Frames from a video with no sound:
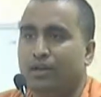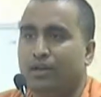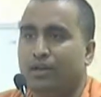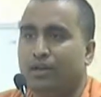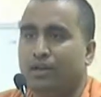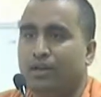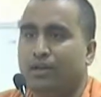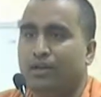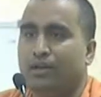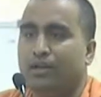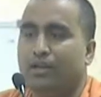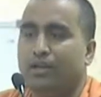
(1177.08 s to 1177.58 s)

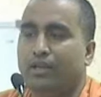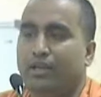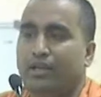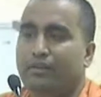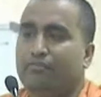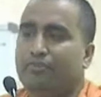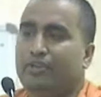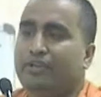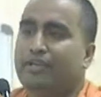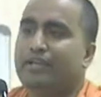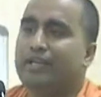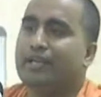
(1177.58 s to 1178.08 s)
Every
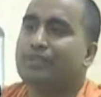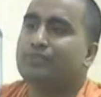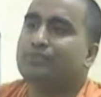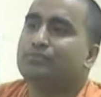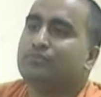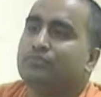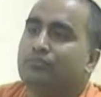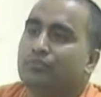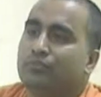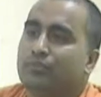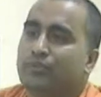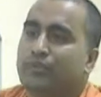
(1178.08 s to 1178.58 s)
time we are
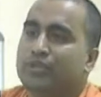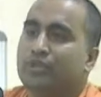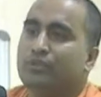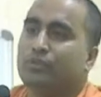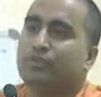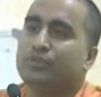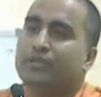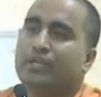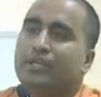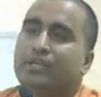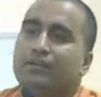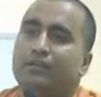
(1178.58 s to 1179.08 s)
looking
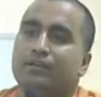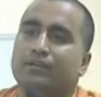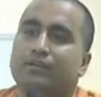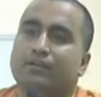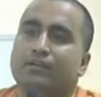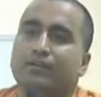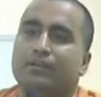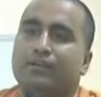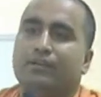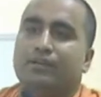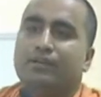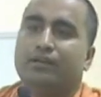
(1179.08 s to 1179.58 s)

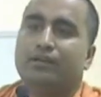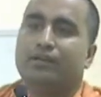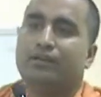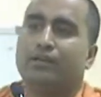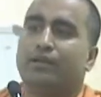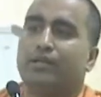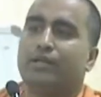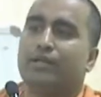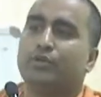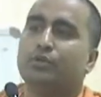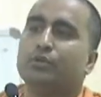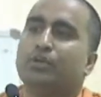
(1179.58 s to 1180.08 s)
into
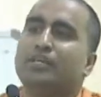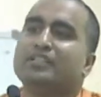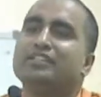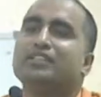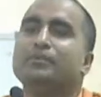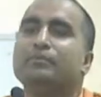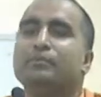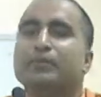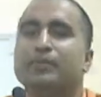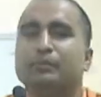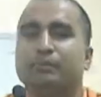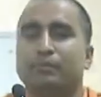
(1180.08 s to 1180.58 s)
other people,
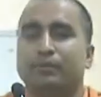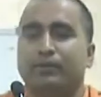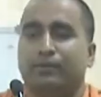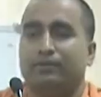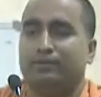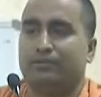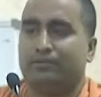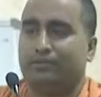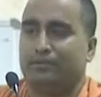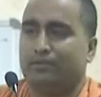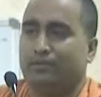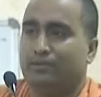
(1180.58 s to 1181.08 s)

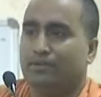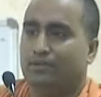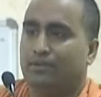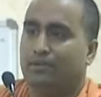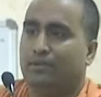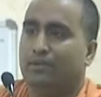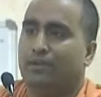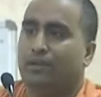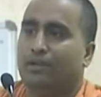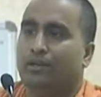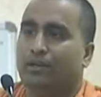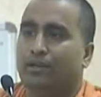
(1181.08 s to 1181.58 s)

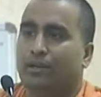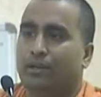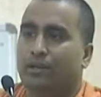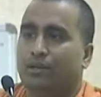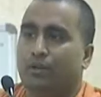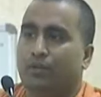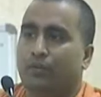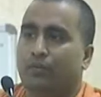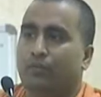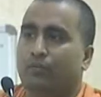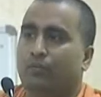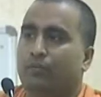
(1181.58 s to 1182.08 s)
we
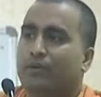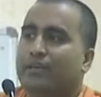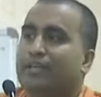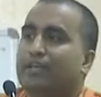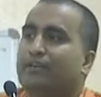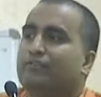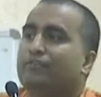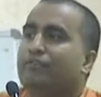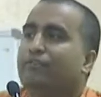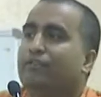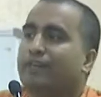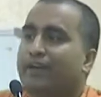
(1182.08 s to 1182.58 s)
can
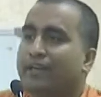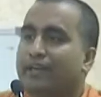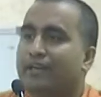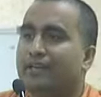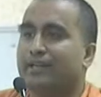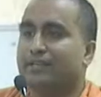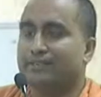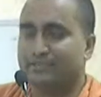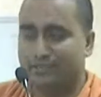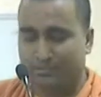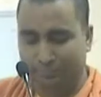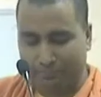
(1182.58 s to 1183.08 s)
find, as the
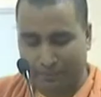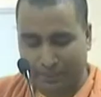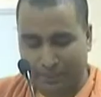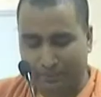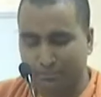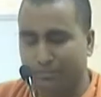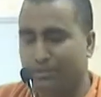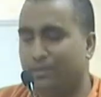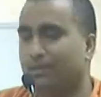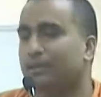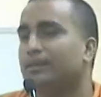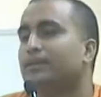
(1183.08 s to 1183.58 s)
Bible
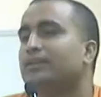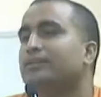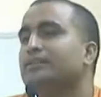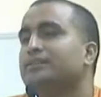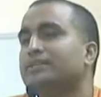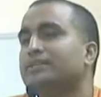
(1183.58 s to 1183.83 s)
says,